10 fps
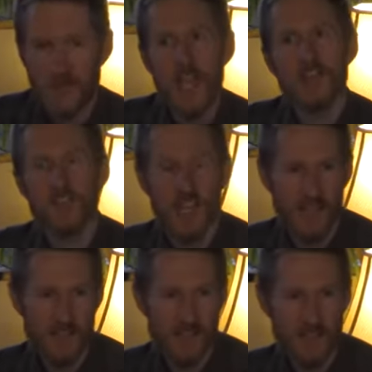The
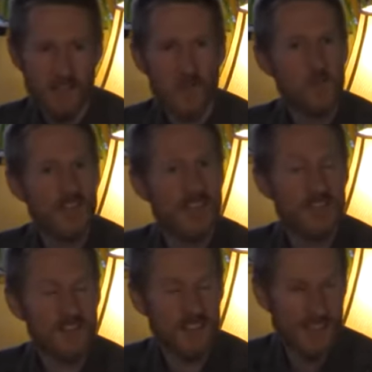educated. The
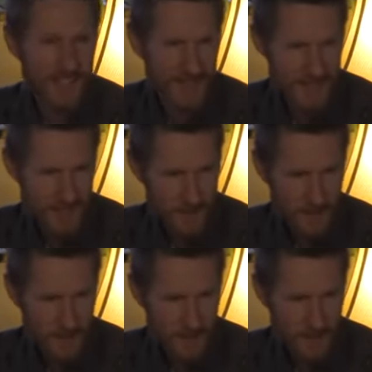religious elite.